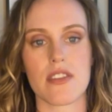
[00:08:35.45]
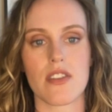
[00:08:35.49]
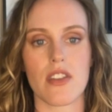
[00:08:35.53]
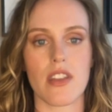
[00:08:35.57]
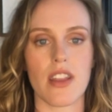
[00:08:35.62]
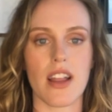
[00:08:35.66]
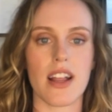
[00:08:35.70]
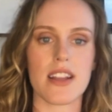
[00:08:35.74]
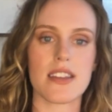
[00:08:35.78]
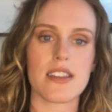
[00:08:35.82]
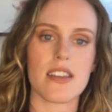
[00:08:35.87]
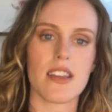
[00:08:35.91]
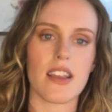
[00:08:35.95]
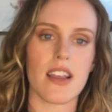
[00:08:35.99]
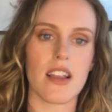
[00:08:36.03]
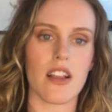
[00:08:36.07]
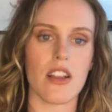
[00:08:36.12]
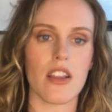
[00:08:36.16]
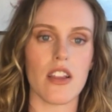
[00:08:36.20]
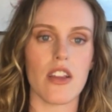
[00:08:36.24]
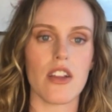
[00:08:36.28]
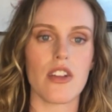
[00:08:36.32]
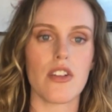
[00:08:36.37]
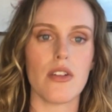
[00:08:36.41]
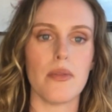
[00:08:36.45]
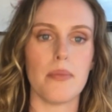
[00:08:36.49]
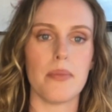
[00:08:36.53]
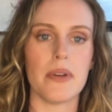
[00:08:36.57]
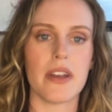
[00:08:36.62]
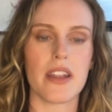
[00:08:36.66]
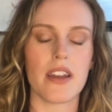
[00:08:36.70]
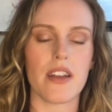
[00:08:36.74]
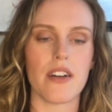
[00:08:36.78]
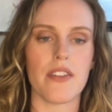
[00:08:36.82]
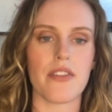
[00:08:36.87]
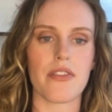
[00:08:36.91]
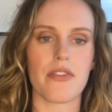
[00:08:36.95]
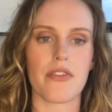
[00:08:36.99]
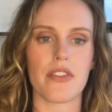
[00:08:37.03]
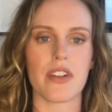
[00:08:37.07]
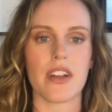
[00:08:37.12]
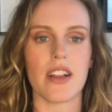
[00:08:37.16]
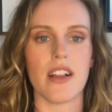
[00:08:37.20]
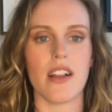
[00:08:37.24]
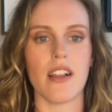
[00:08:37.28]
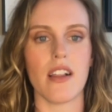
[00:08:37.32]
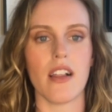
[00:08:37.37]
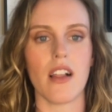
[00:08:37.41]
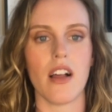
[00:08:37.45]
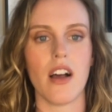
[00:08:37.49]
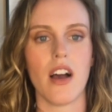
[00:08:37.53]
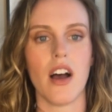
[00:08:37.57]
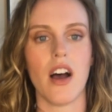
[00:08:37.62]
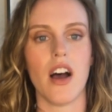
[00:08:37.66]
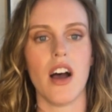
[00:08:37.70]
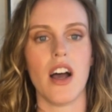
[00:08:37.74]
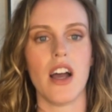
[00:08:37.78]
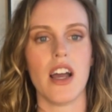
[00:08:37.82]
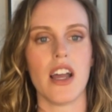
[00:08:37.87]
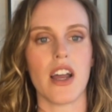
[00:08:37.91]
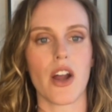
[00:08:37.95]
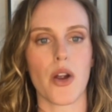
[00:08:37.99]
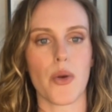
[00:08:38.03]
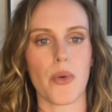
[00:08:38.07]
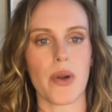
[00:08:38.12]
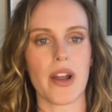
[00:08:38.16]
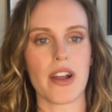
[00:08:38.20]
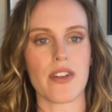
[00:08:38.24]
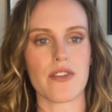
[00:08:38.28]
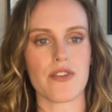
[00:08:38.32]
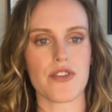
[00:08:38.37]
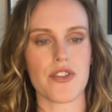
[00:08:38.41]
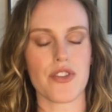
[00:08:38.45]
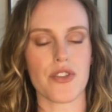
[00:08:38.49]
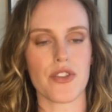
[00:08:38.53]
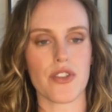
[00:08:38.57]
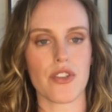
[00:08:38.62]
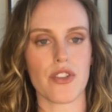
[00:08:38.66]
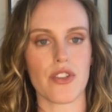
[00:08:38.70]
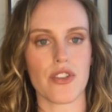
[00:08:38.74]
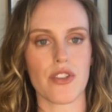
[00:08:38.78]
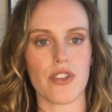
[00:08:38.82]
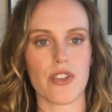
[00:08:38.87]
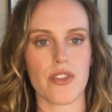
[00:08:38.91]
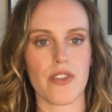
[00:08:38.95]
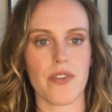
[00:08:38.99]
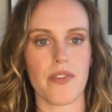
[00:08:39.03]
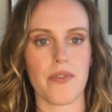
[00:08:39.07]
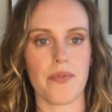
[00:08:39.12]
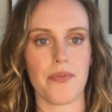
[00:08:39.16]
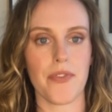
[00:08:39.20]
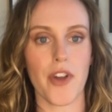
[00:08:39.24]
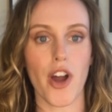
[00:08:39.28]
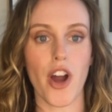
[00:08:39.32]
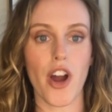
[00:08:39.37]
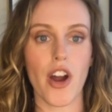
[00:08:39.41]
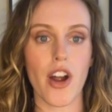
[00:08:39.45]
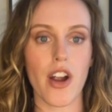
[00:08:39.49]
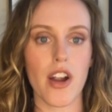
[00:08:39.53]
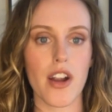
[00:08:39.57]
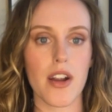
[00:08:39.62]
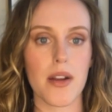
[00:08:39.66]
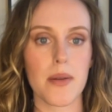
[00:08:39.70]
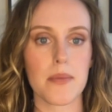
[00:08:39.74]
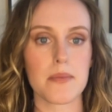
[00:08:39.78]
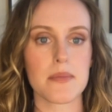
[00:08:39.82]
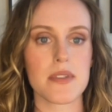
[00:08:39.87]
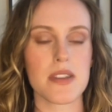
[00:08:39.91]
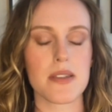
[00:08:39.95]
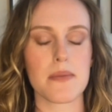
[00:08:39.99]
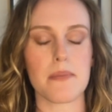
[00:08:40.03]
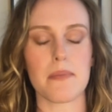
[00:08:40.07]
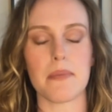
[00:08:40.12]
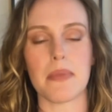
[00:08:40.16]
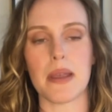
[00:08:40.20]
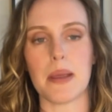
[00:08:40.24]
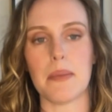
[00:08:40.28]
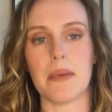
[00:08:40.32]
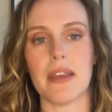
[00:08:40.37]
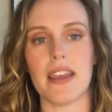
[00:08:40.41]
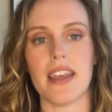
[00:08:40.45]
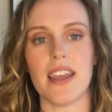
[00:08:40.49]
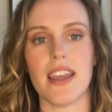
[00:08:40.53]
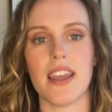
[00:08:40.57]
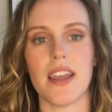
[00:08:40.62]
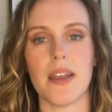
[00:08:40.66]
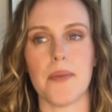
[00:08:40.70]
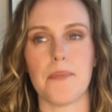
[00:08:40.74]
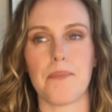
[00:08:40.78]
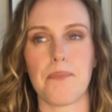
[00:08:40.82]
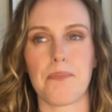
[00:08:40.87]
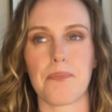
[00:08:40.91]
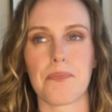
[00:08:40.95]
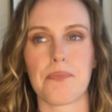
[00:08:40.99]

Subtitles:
So that's like a little bit of frill around your arms, maybe